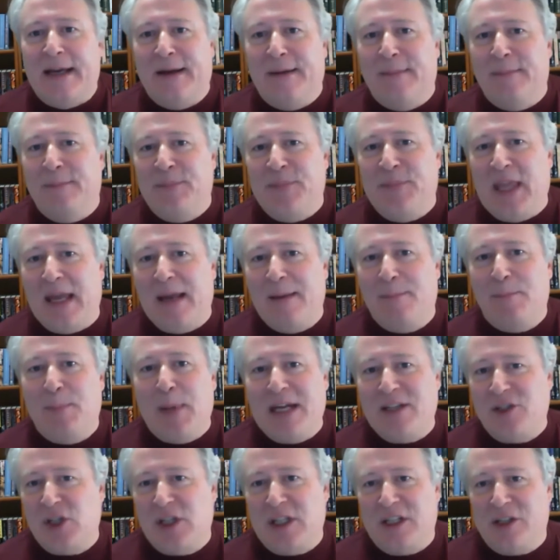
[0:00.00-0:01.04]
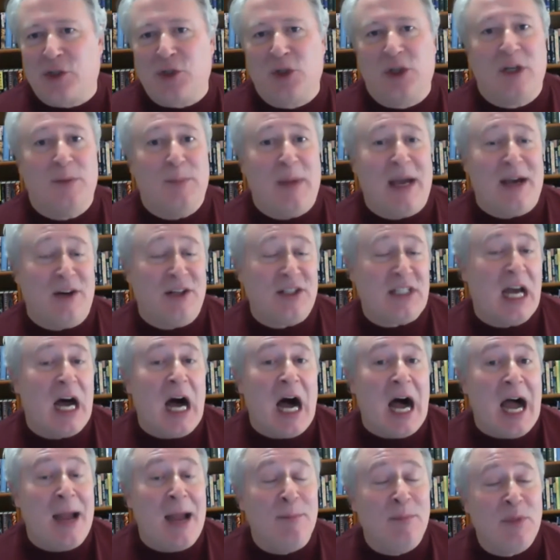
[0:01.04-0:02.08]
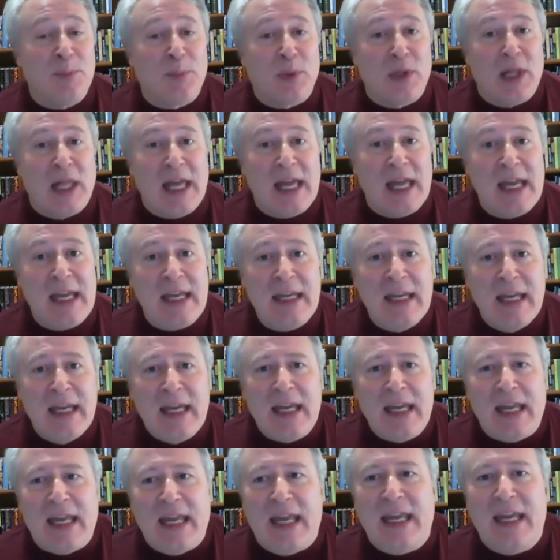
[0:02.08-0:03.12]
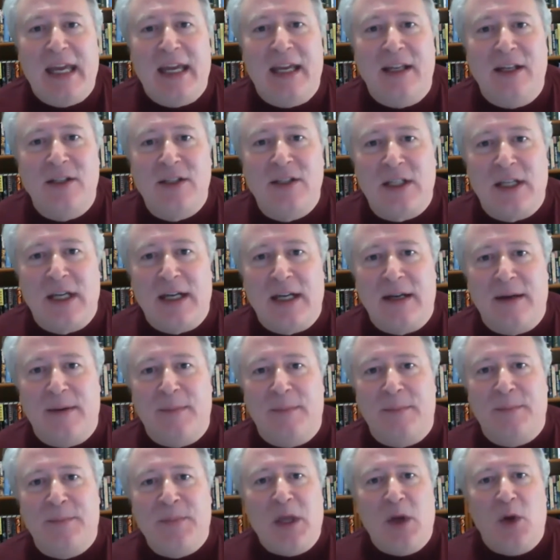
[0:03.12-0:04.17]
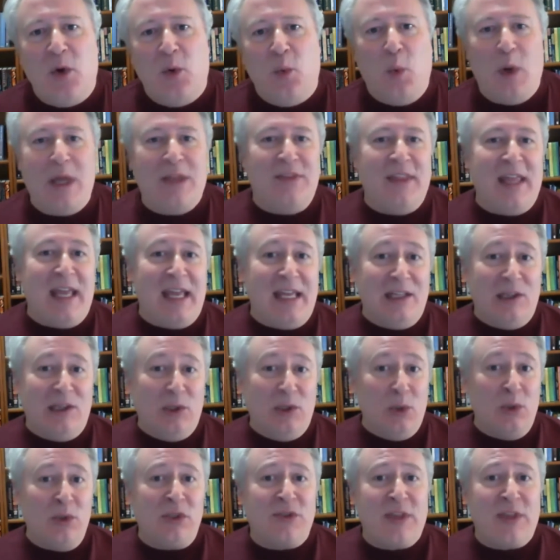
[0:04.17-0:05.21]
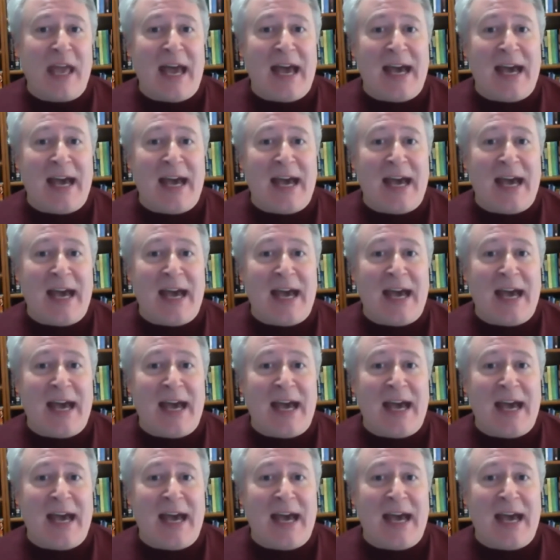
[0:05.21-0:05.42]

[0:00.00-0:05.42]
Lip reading: They budget a certain amount of time to play, and when they lose that